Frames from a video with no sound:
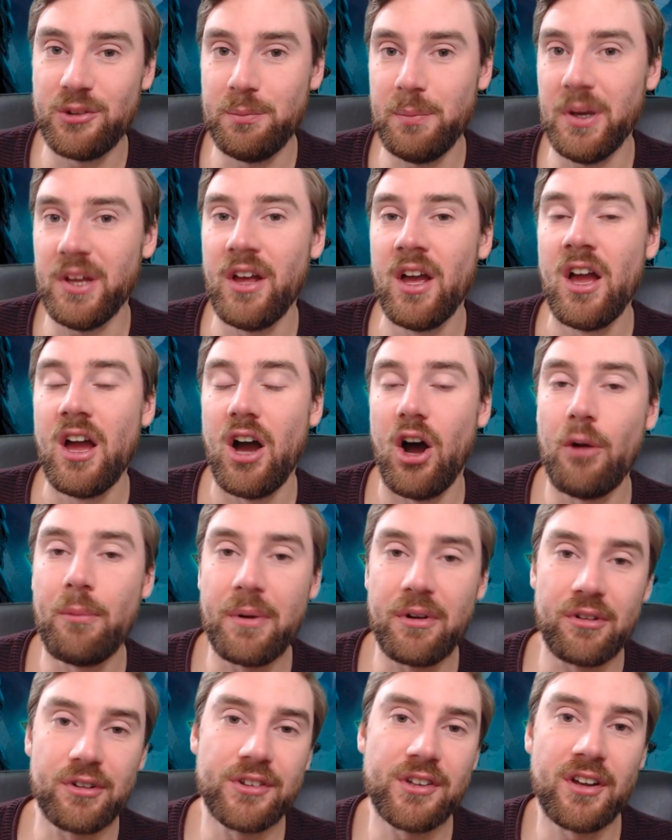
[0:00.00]
but I'll
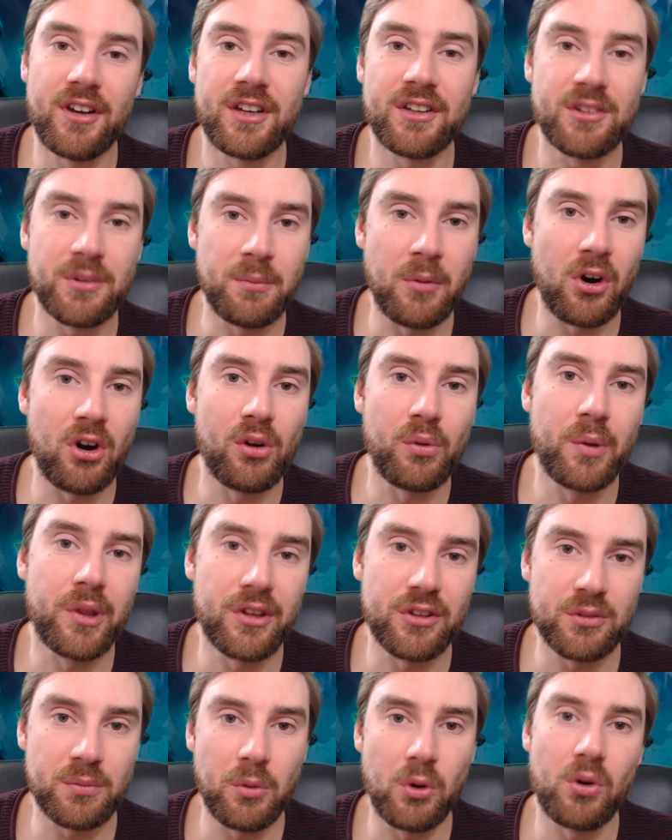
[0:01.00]
be returning tomorrow with
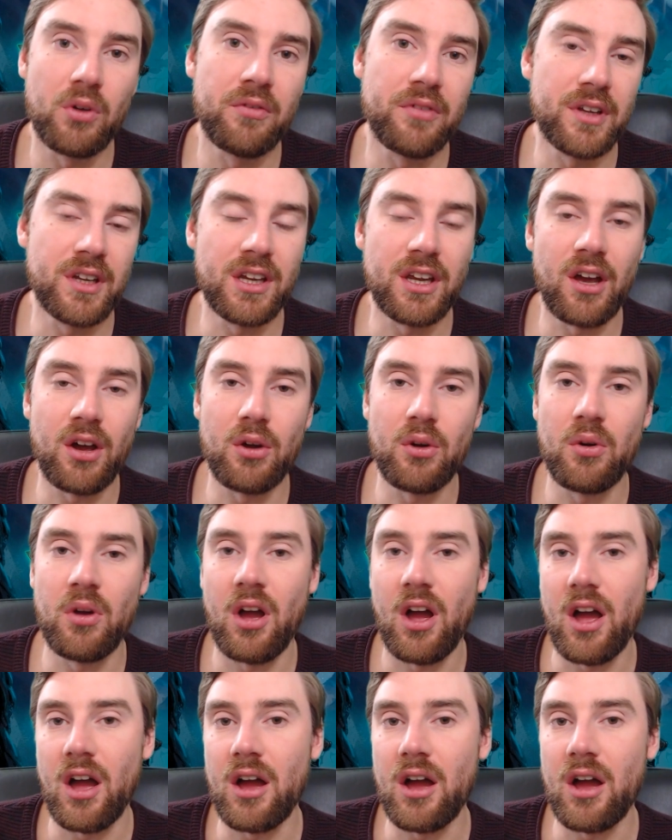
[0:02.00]
a smaller video